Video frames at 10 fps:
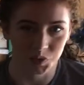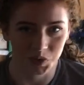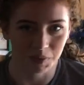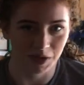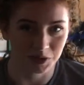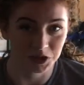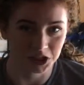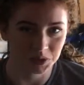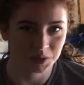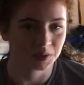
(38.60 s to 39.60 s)
we're about to do?
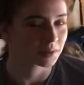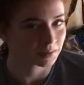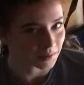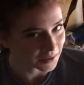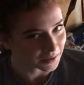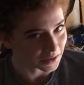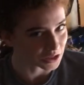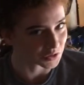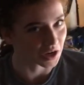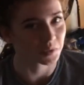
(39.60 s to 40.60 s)

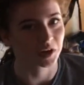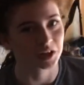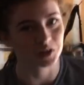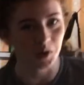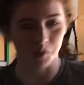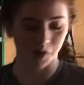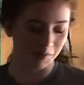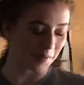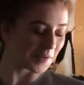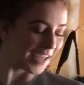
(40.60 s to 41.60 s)
That's right, we're gonna do our warm
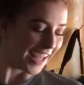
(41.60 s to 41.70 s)
up.